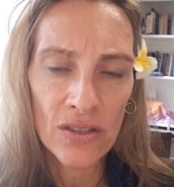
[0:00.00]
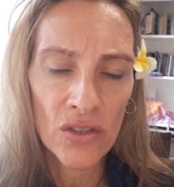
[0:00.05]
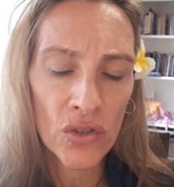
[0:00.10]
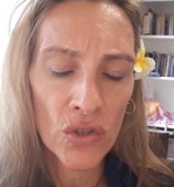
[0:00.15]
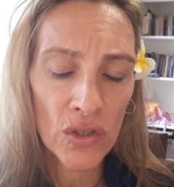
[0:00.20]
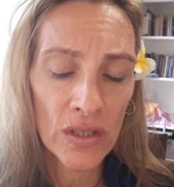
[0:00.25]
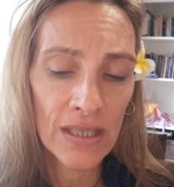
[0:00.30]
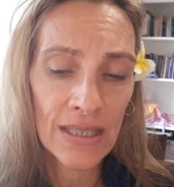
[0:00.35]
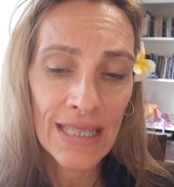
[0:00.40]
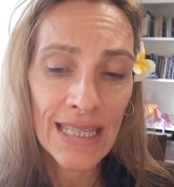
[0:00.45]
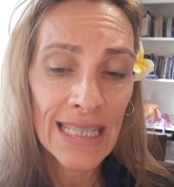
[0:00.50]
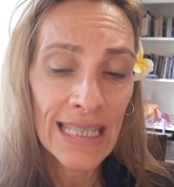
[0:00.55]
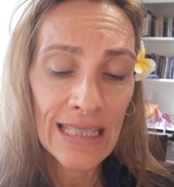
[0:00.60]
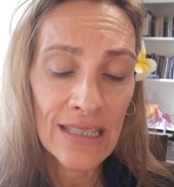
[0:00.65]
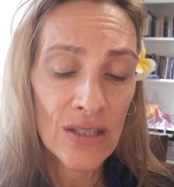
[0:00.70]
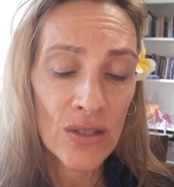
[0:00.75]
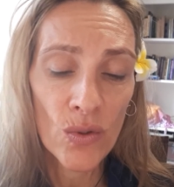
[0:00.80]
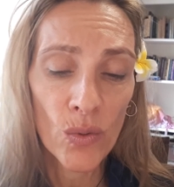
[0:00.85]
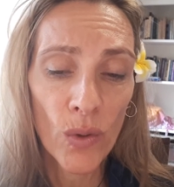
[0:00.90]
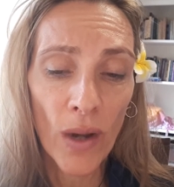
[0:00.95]
to
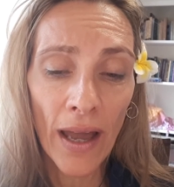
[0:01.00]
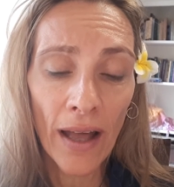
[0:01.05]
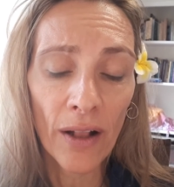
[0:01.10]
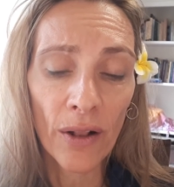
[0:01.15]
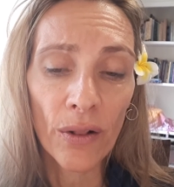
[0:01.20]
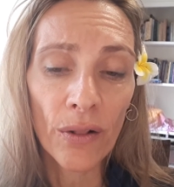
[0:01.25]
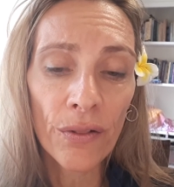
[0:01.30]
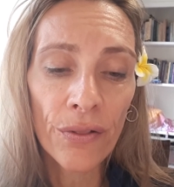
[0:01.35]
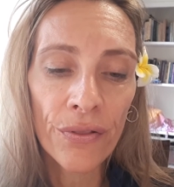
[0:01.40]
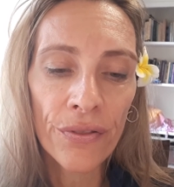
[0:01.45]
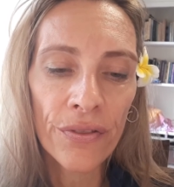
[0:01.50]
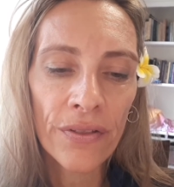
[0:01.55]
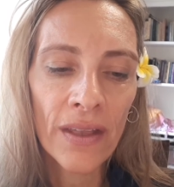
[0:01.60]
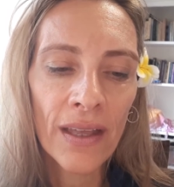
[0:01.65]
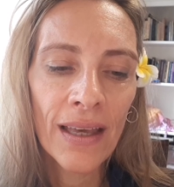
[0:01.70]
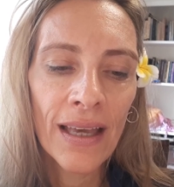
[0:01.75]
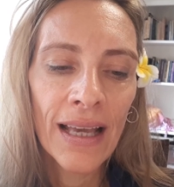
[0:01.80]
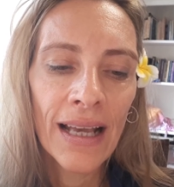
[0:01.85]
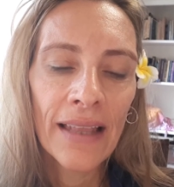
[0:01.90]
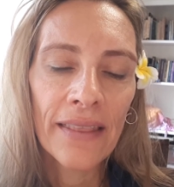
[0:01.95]
diseases or health
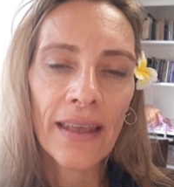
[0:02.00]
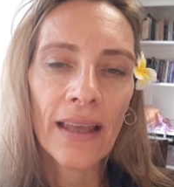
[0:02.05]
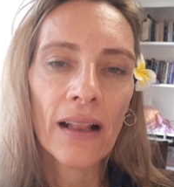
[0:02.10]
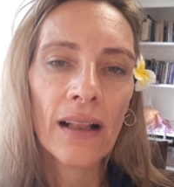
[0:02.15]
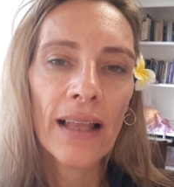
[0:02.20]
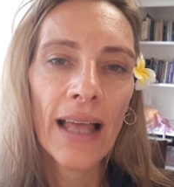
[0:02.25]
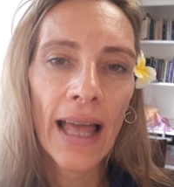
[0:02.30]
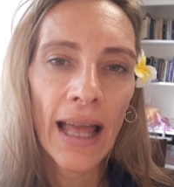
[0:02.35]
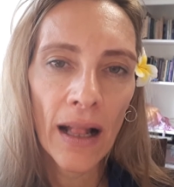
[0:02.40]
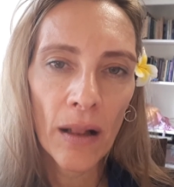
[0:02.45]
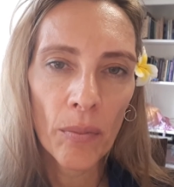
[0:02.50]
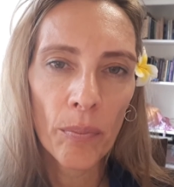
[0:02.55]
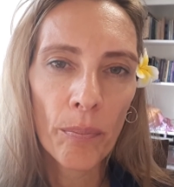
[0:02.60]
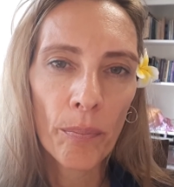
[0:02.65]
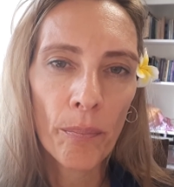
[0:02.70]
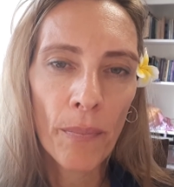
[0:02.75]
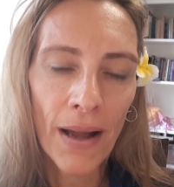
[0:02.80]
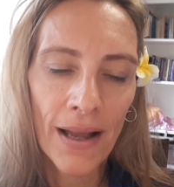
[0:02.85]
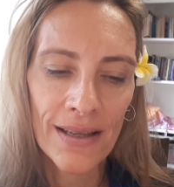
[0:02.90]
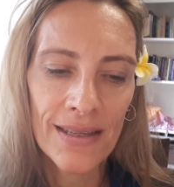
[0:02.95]
that'll help
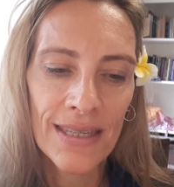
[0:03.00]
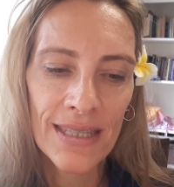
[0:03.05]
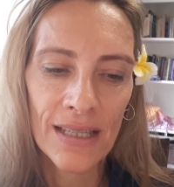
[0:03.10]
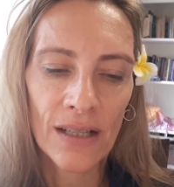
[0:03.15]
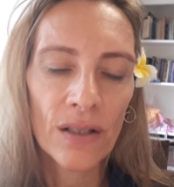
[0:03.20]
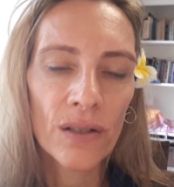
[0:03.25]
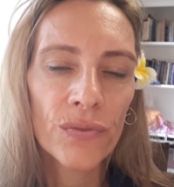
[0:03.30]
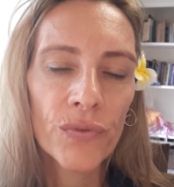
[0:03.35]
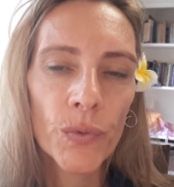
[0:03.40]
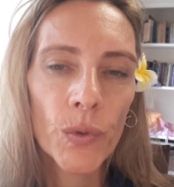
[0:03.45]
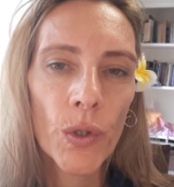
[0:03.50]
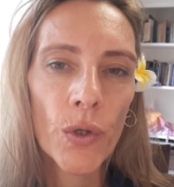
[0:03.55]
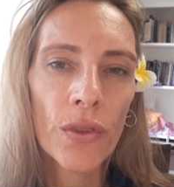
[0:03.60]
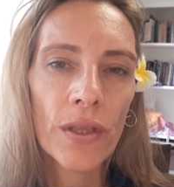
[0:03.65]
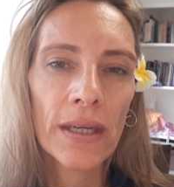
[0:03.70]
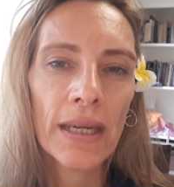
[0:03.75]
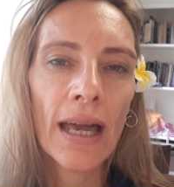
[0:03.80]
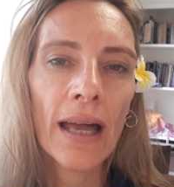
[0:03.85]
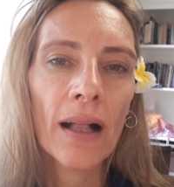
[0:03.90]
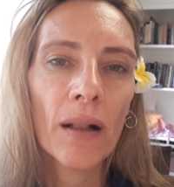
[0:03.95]
my self-worth
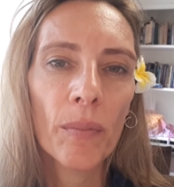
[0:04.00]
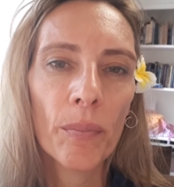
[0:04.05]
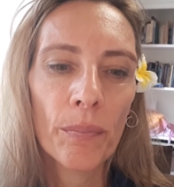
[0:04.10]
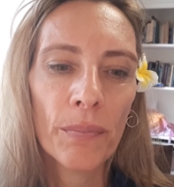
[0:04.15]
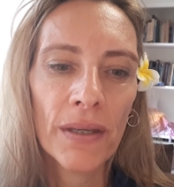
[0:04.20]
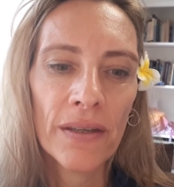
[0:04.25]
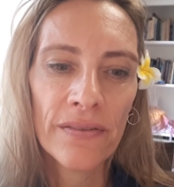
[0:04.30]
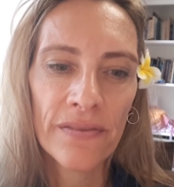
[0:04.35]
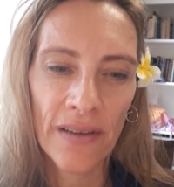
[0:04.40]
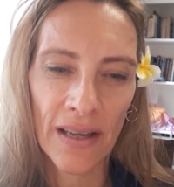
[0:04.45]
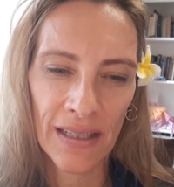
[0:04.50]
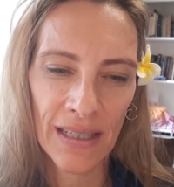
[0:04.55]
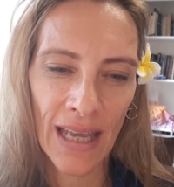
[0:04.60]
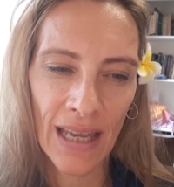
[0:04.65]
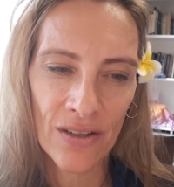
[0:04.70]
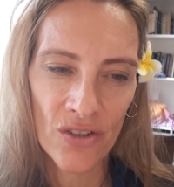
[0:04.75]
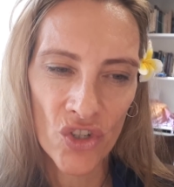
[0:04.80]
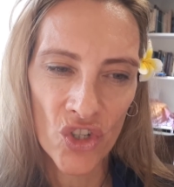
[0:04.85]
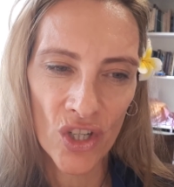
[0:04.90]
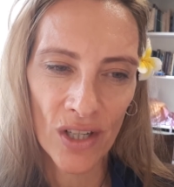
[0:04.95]
and help me
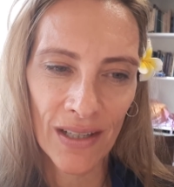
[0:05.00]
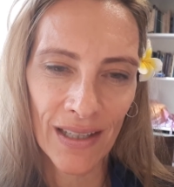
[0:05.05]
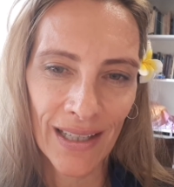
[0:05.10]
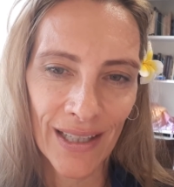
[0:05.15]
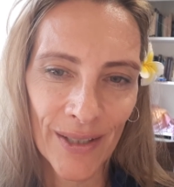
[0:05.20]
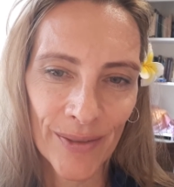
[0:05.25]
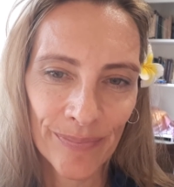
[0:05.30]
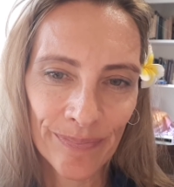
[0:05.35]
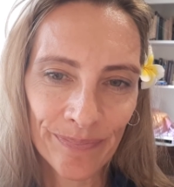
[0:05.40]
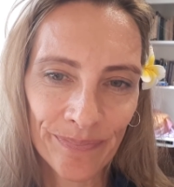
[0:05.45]
financially.